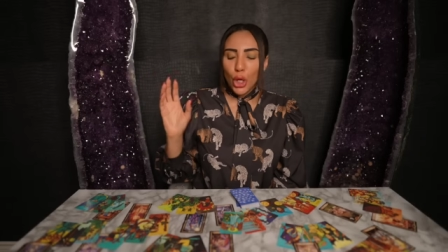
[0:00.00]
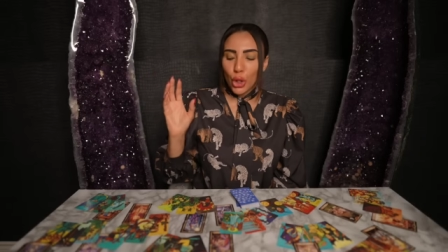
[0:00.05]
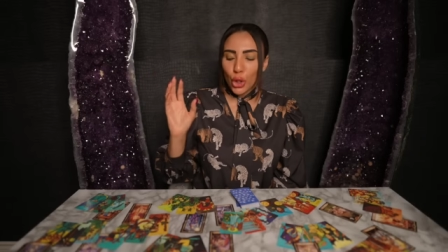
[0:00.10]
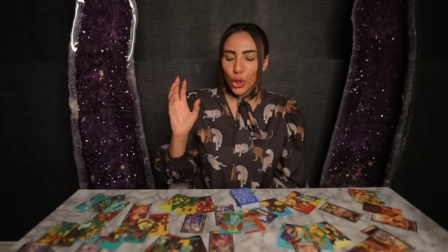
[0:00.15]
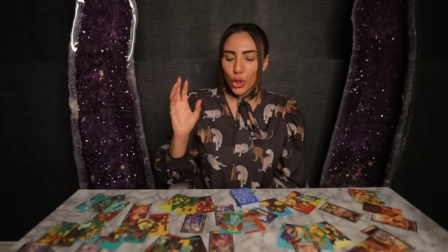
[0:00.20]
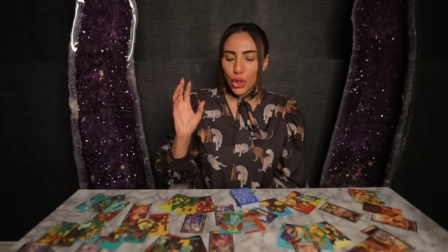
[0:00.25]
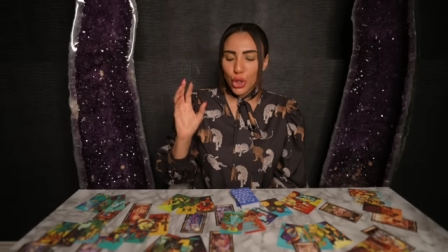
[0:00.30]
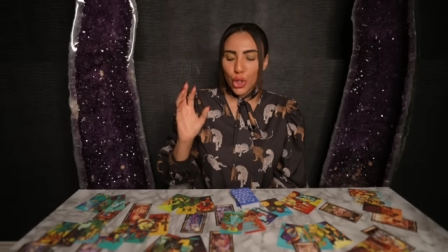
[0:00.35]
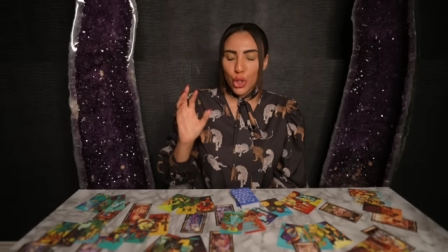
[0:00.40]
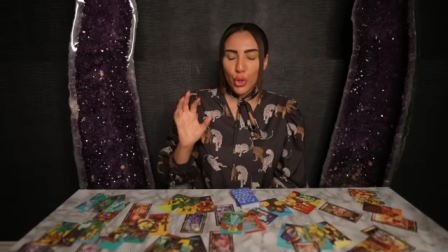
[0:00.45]

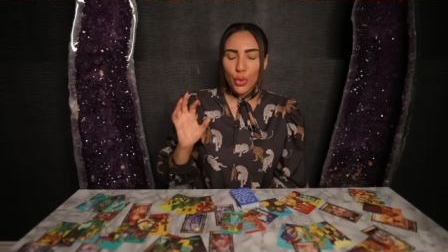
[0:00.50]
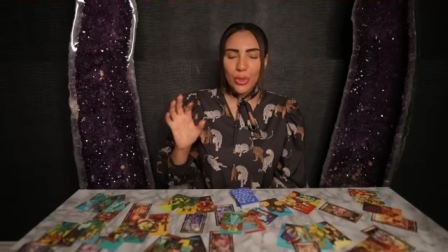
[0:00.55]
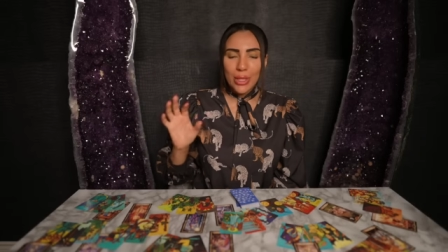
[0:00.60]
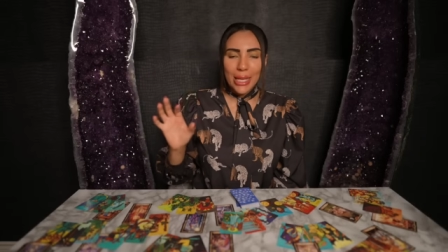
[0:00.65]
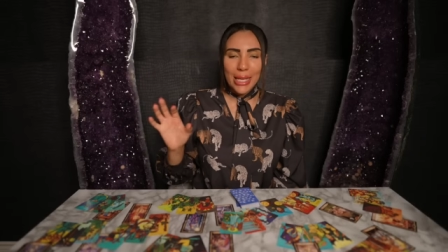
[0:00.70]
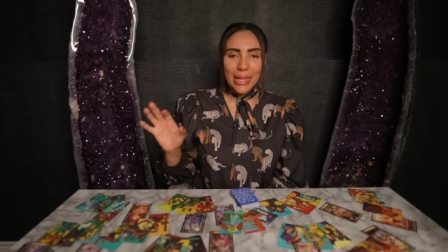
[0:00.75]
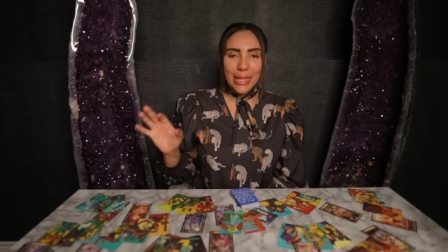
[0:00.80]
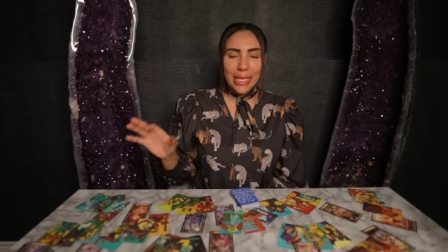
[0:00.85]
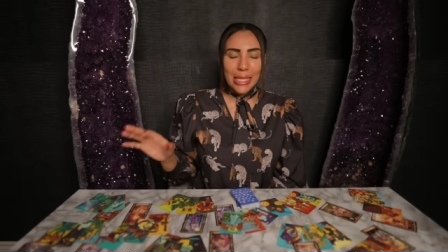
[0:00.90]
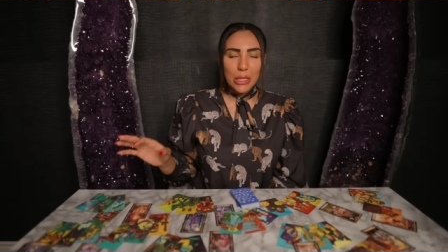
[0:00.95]
You're
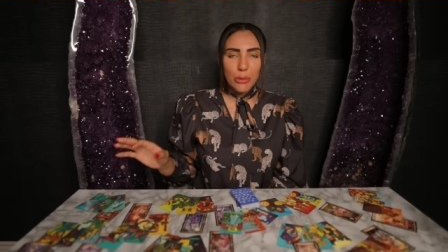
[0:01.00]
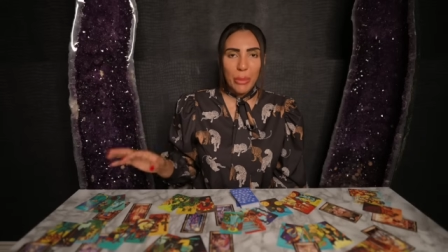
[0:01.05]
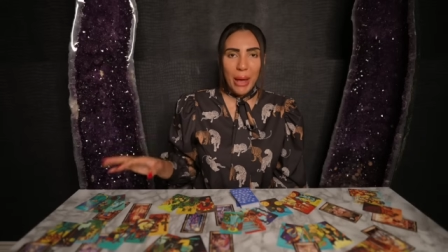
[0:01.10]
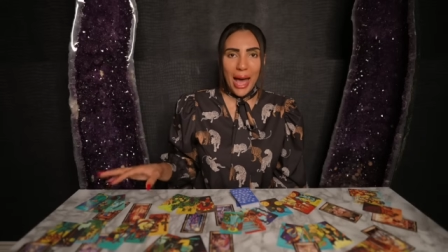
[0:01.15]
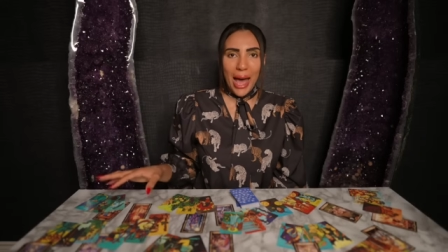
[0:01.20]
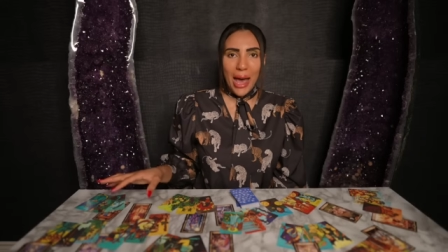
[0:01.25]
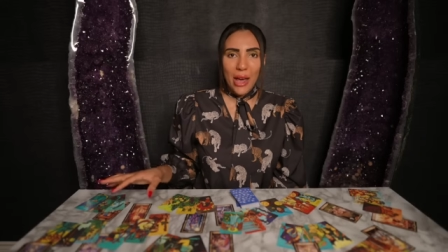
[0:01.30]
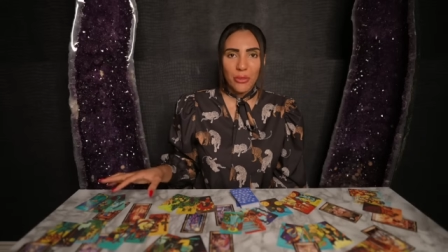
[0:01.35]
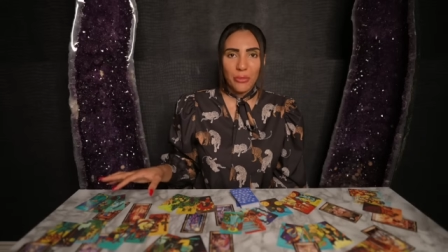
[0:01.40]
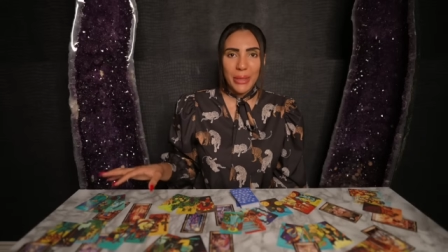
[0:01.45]
choosing this
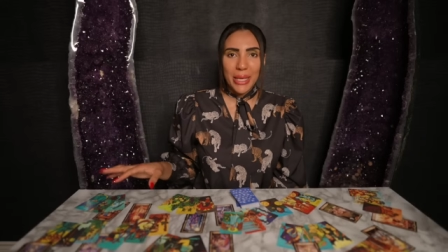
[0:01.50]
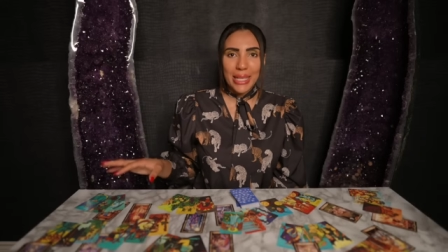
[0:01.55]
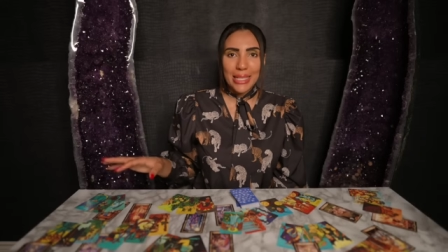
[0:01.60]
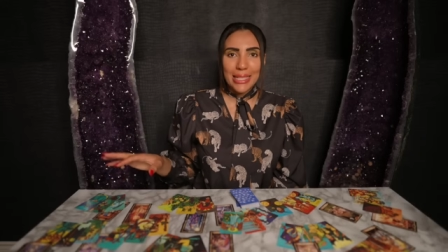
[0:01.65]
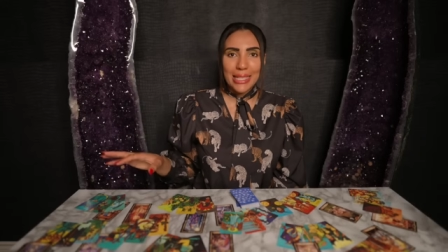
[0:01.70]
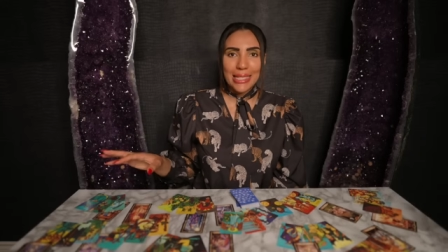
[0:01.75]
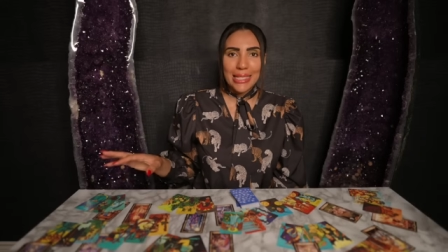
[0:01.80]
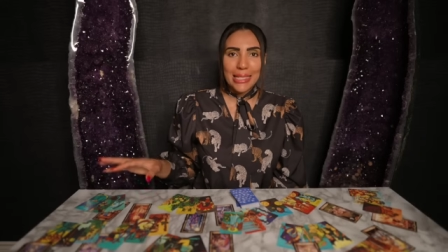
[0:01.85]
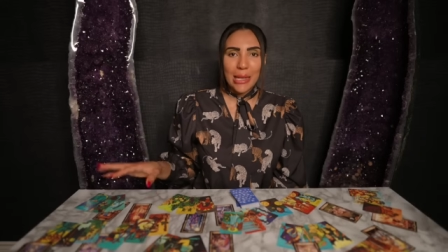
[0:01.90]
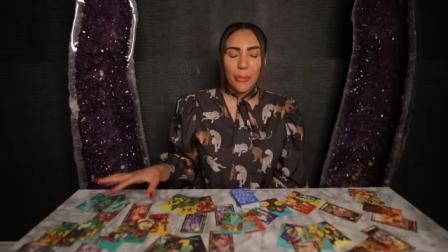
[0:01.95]
path
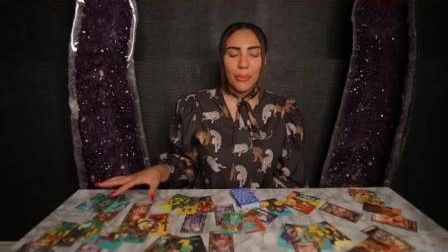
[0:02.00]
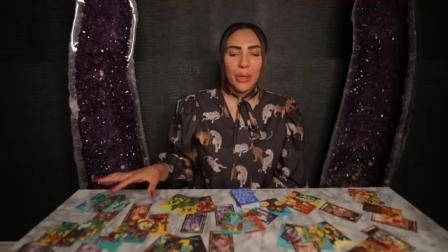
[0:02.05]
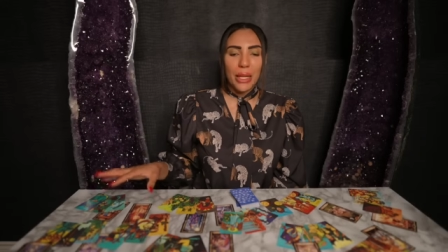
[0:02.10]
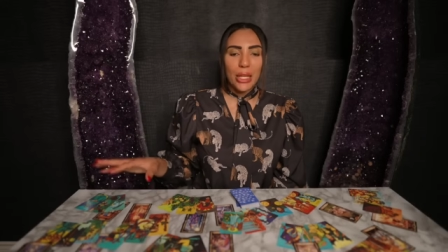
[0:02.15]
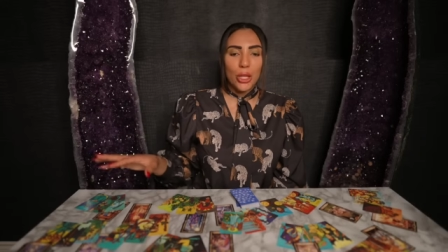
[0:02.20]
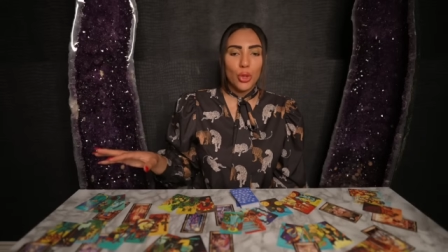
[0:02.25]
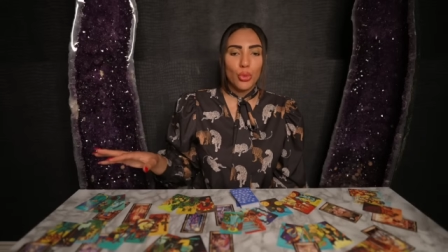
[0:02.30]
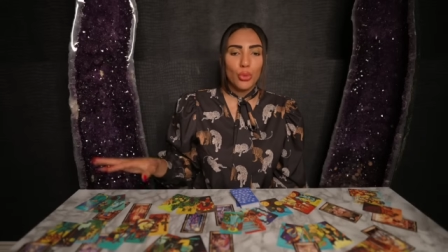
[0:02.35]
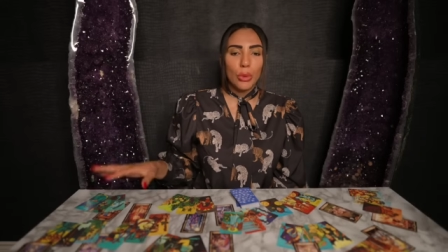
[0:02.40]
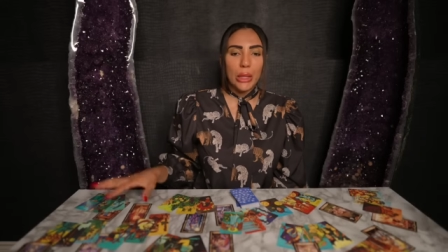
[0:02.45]
because it's
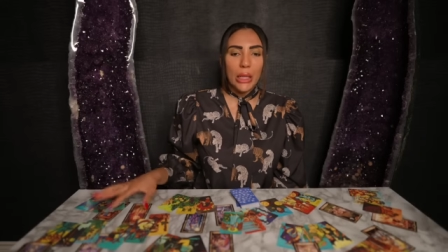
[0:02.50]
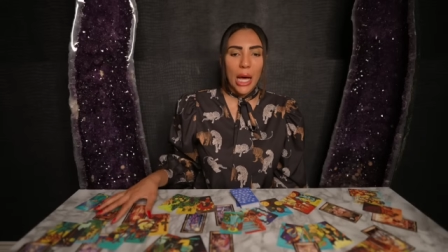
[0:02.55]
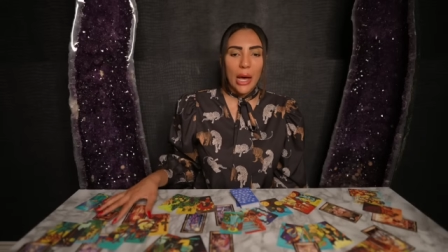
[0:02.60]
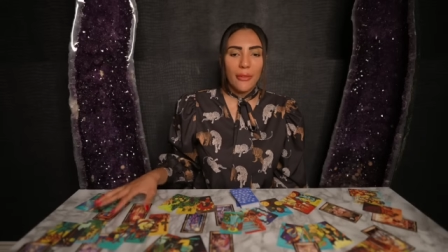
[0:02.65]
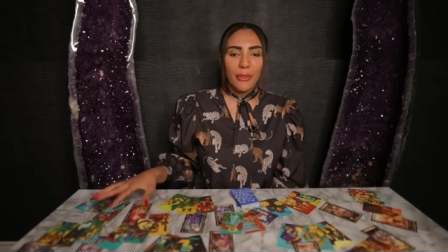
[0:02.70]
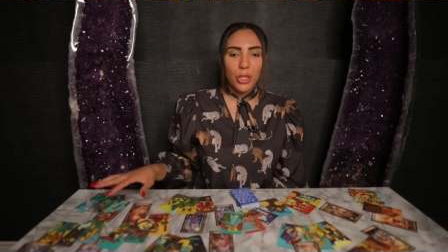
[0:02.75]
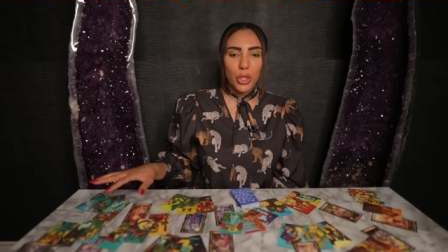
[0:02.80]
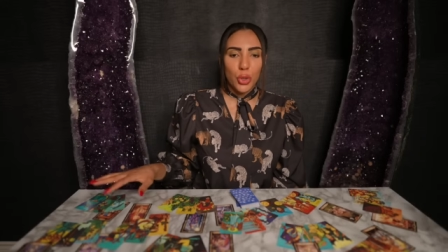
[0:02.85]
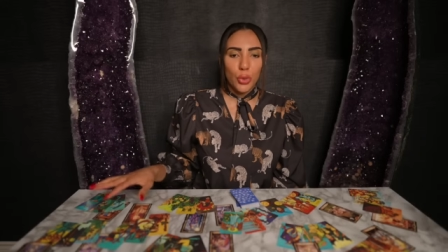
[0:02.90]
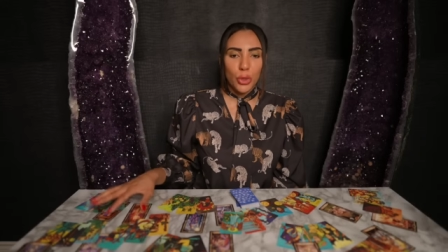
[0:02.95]
something you
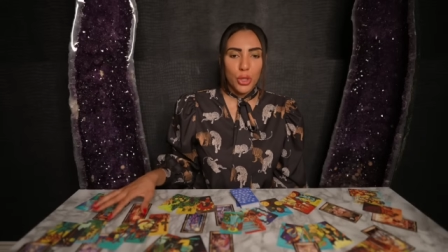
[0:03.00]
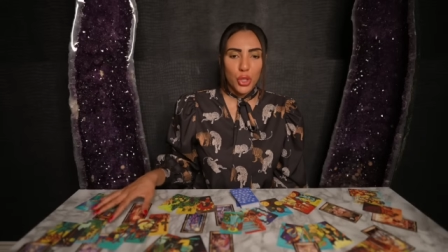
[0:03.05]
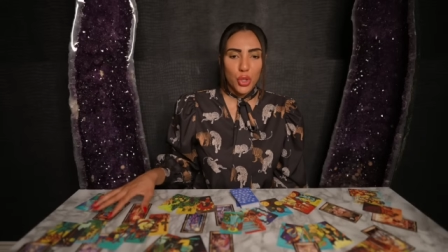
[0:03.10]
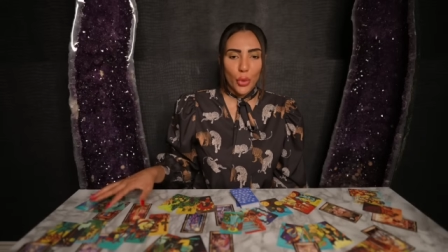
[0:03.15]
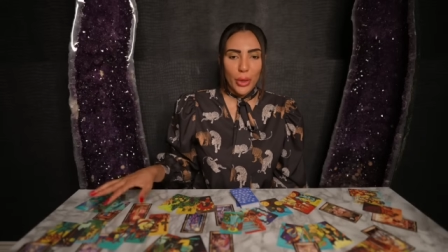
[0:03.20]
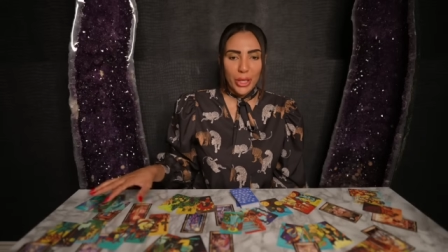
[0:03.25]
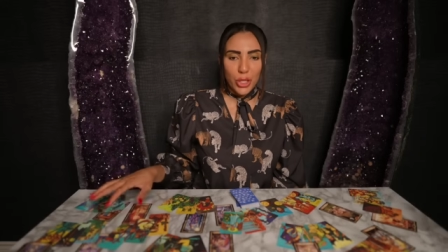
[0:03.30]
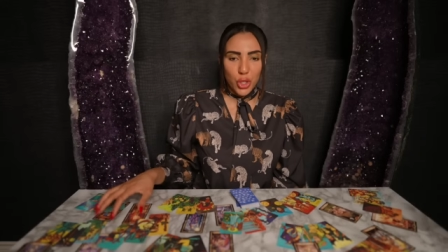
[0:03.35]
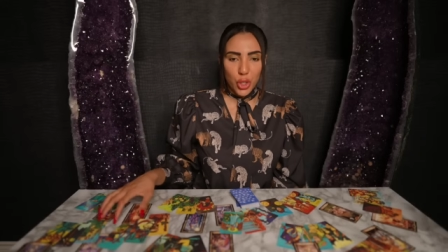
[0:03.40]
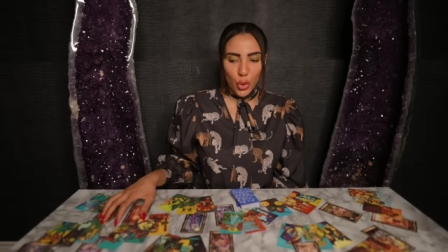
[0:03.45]
love and you
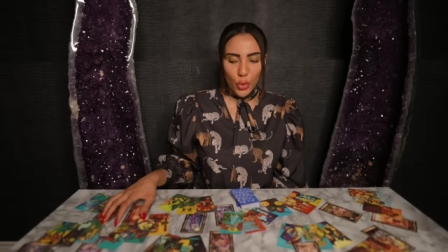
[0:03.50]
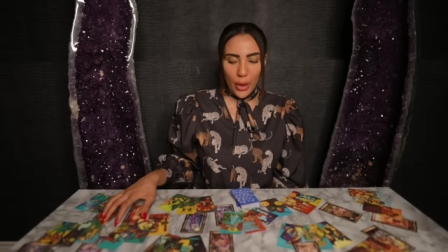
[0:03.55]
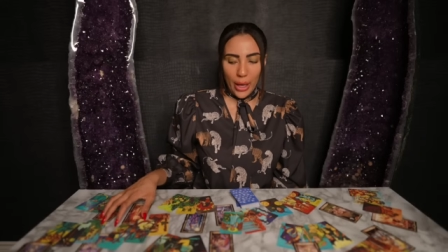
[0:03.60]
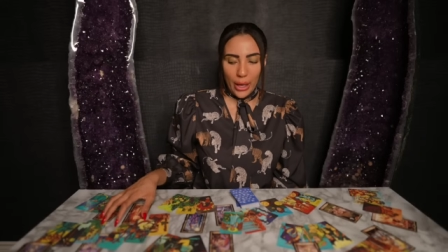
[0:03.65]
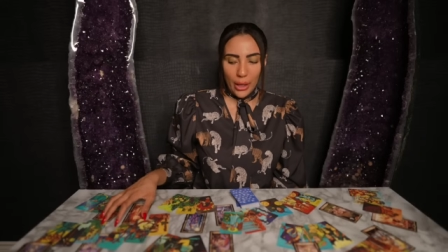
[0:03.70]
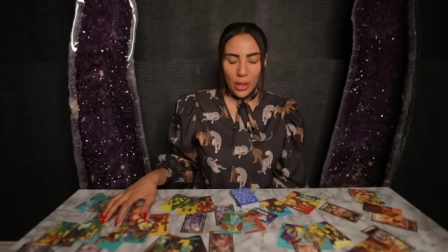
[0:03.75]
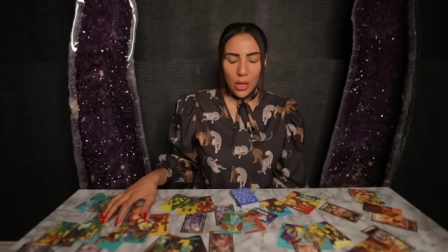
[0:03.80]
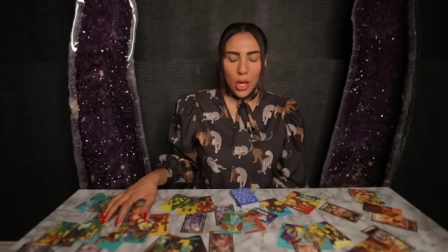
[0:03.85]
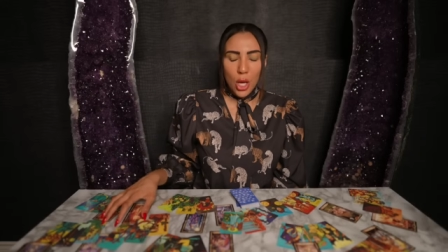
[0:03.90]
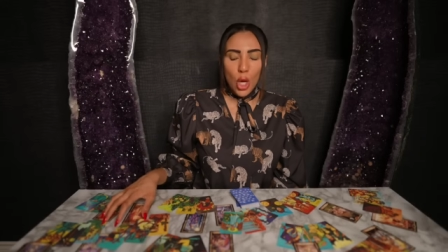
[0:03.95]
enjoy
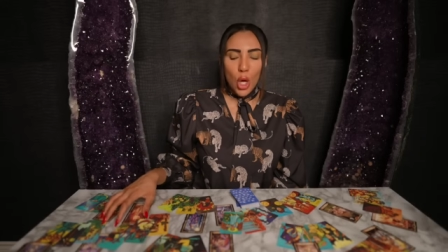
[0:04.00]
doing.